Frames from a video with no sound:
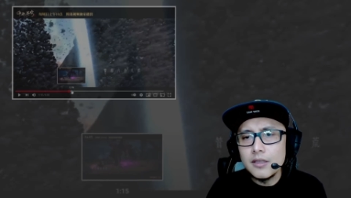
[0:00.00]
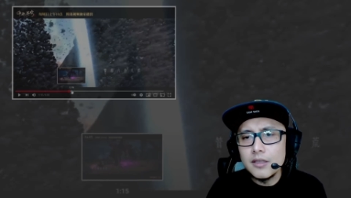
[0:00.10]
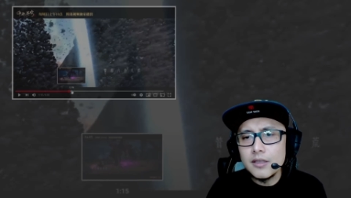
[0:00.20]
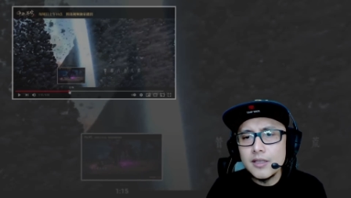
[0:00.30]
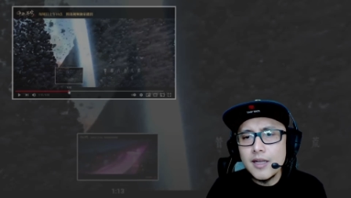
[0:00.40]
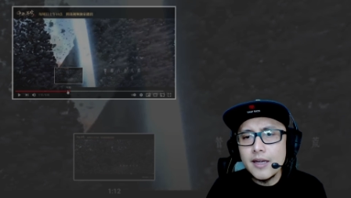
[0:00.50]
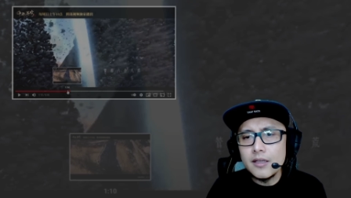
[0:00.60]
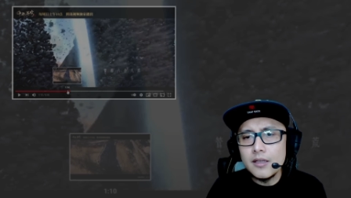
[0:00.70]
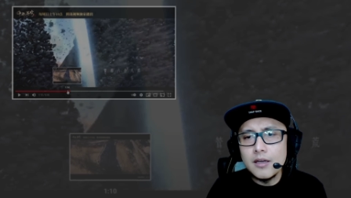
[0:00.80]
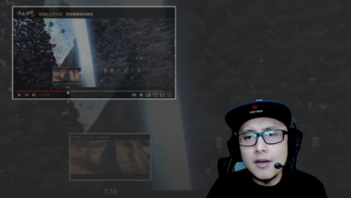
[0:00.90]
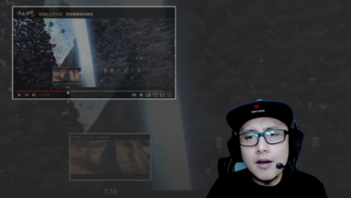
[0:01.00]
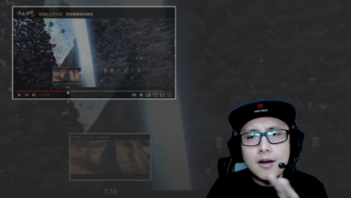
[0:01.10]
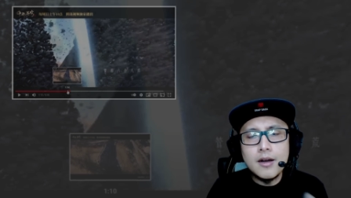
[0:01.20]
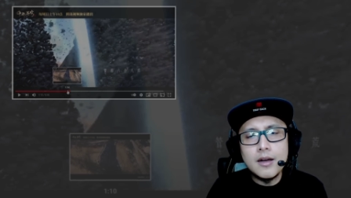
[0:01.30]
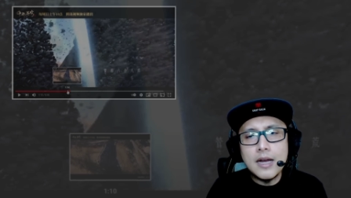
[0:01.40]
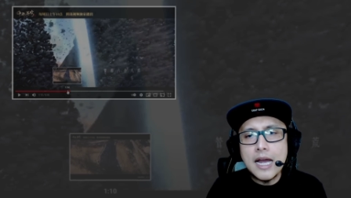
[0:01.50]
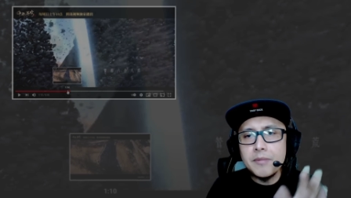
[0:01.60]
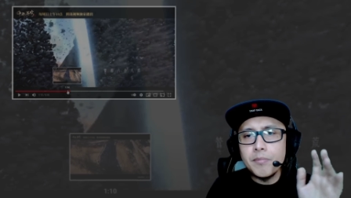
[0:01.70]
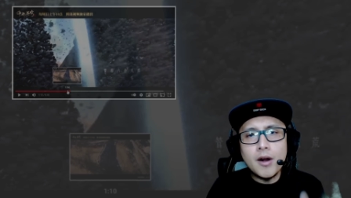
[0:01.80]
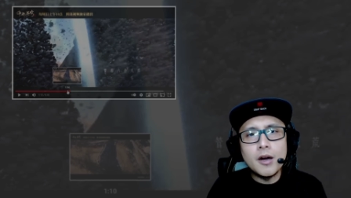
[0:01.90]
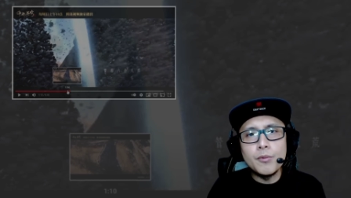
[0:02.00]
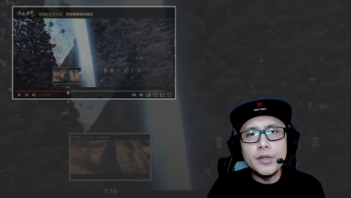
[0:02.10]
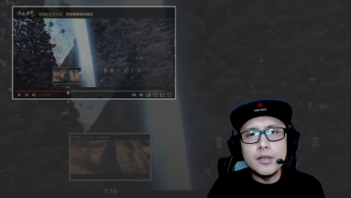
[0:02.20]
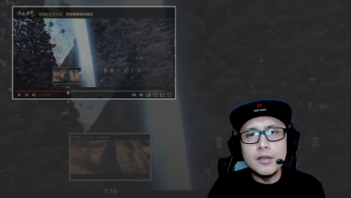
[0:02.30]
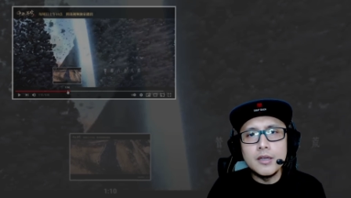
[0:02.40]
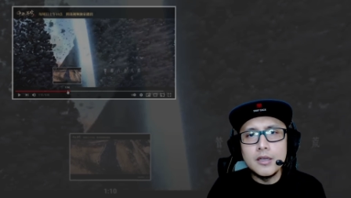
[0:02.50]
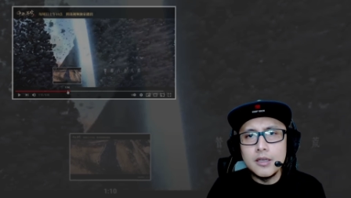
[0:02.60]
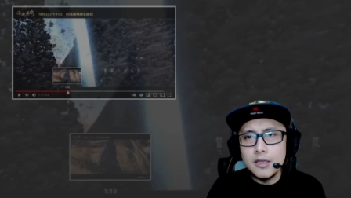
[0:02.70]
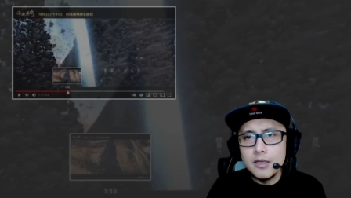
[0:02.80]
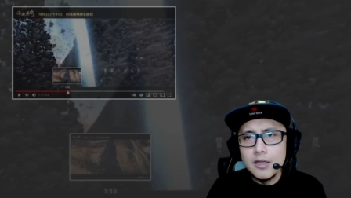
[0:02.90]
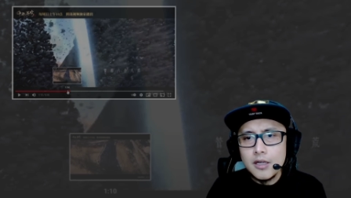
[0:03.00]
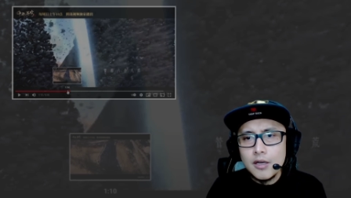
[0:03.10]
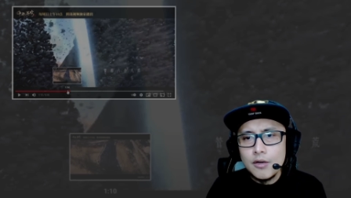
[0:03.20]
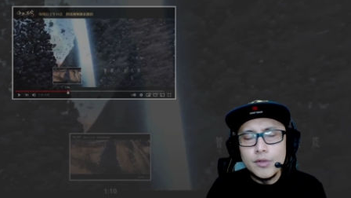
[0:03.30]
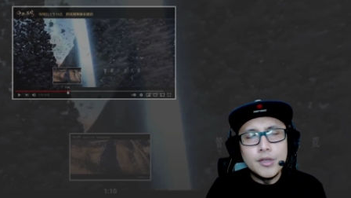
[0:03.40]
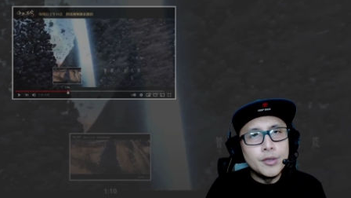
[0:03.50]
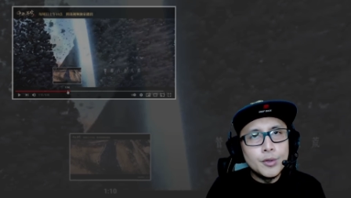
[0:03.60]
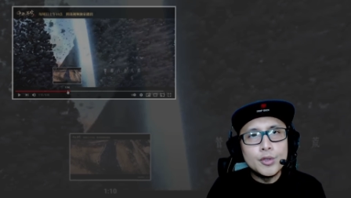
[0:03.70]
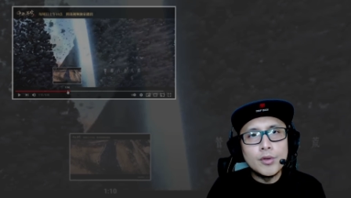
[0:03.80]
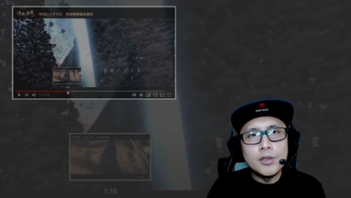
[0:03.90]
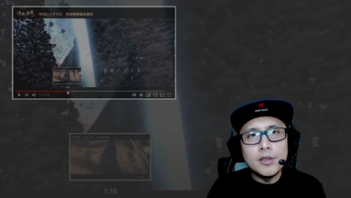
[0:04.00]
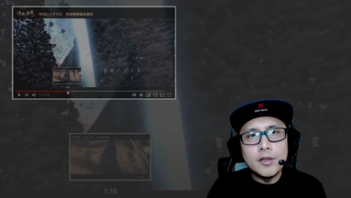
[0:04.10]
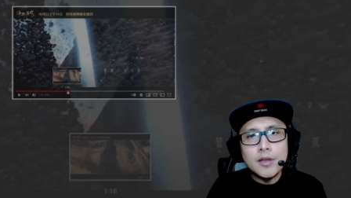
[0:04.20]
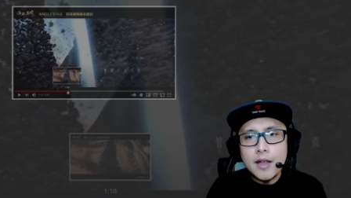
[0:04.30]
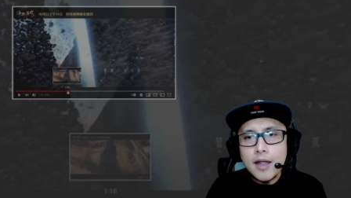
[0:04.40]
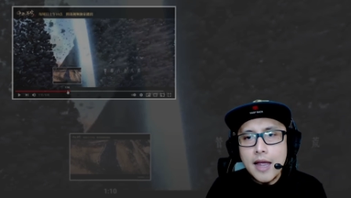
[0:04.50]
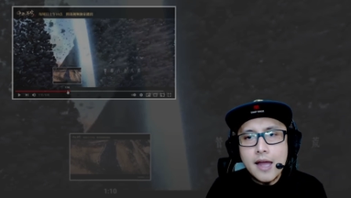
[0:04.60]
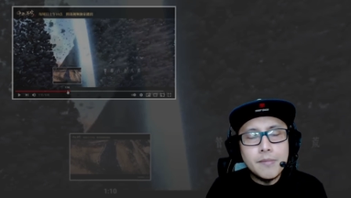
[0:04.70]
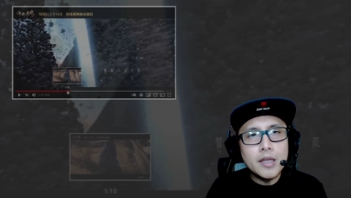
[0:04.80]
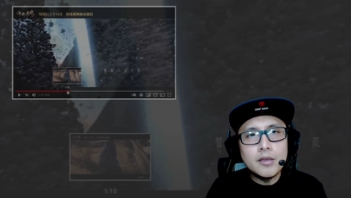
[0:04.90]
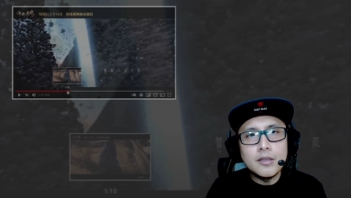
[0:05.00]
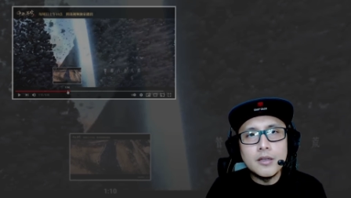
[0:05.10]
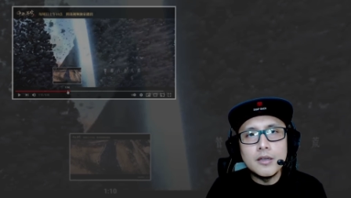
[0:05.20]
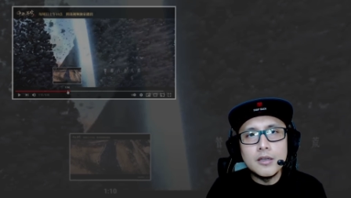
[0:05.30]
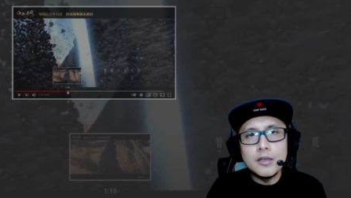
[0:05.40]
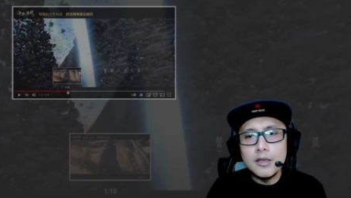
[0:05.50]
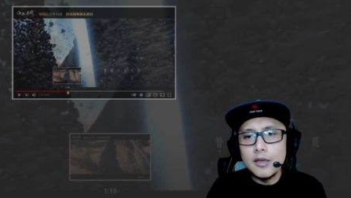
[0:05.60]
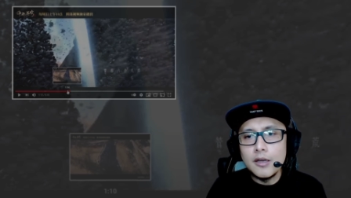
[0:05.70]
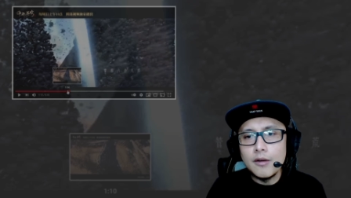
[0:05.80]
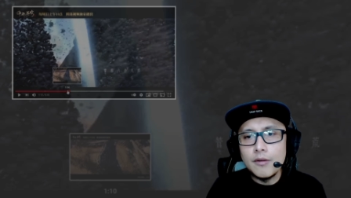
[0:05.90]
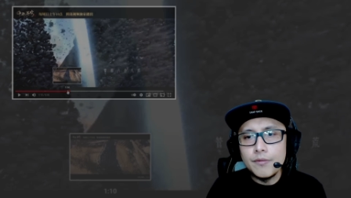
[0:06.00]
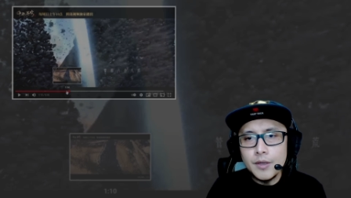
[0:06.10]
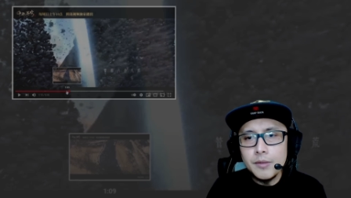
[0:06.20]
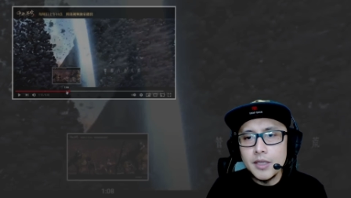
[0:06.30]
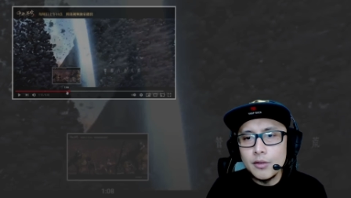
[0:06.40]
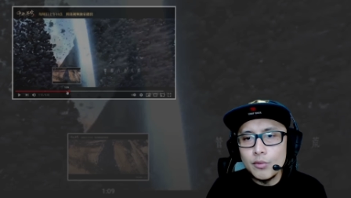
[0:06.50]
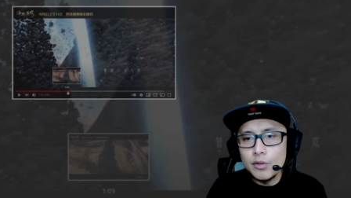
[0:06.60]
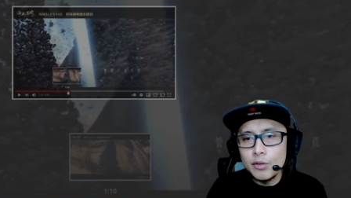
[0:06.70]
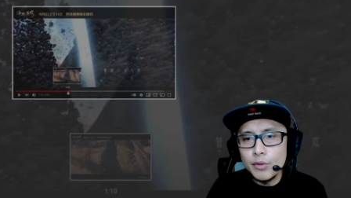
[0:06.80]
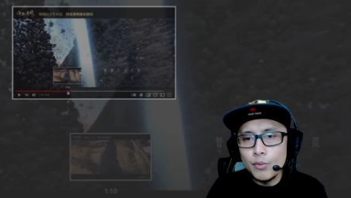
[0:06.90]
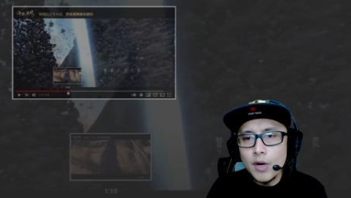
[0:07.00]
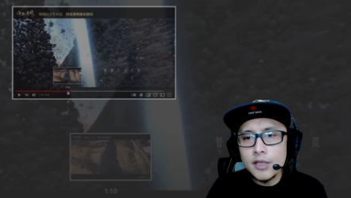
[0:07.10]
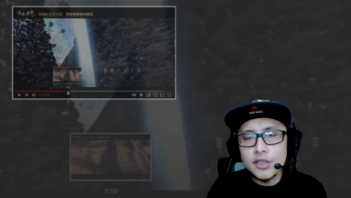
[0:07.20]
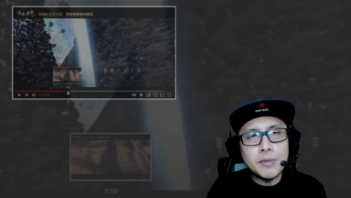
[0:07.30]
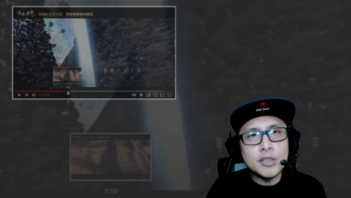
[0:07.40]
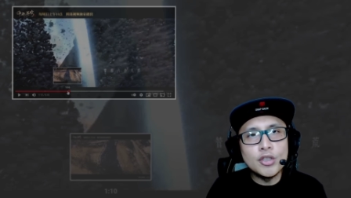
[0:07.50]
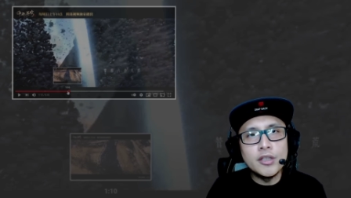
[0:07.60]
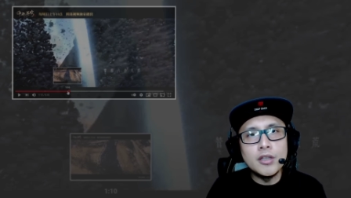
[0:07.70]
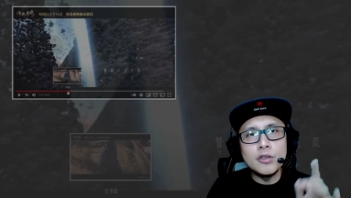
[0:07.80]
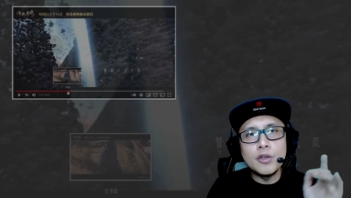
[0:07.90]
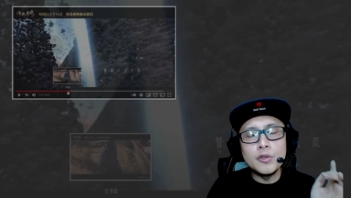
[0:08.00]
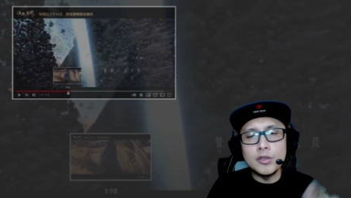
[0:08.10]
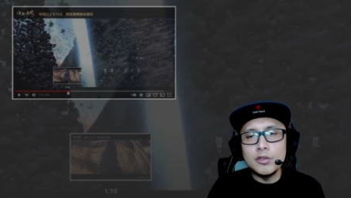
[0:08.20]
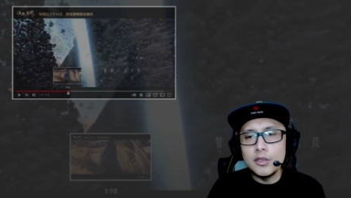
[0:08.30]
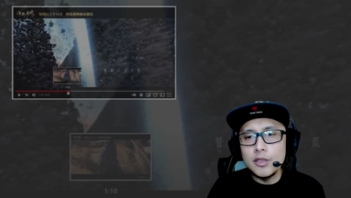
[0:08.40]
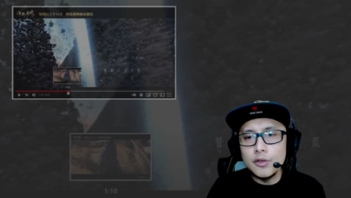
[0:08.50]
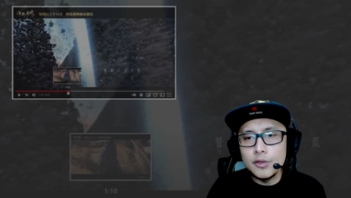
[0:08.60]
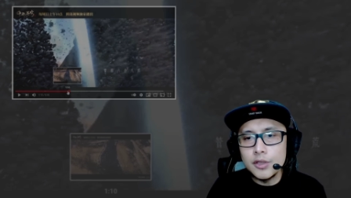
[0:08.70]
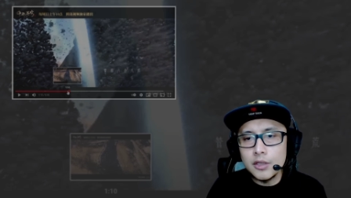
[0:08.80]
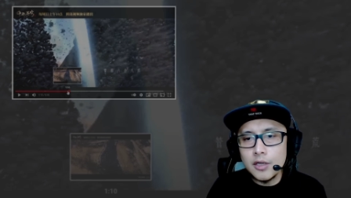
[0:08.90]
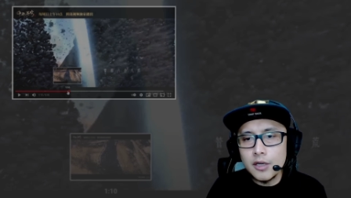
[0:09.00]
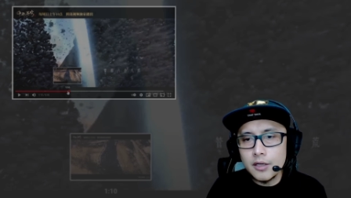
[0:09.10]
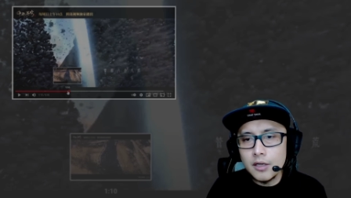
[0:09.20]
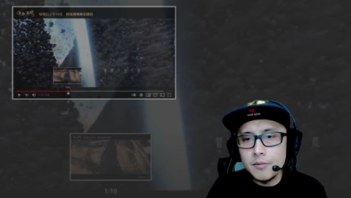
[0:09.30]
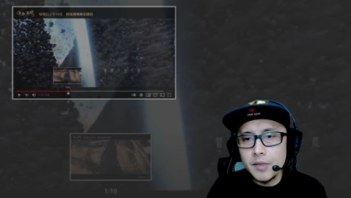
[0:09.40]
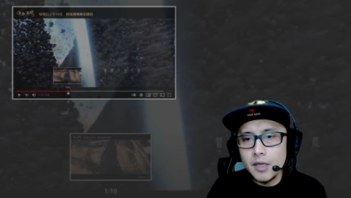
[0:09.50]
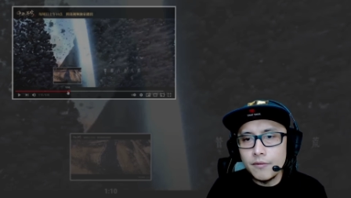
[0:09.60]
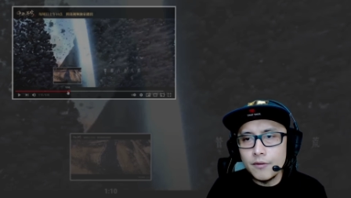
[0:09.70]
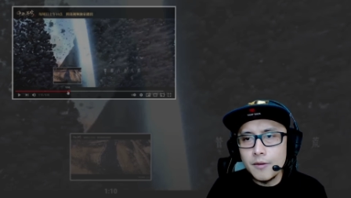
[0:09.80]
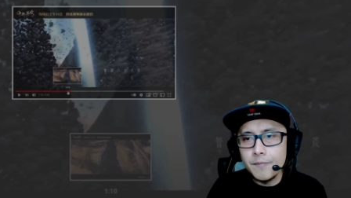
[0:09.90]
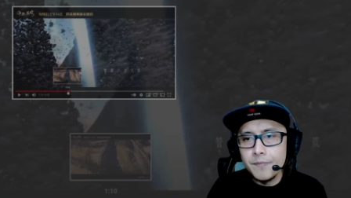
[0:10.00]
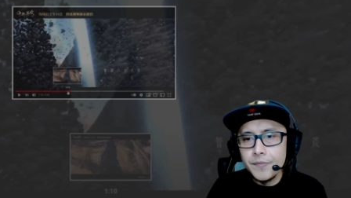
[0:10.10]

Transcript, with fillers: it's like uh, at par with uh, with the usual animated uh, film that uh, we watch, especially the, those uh, the, those that are coming from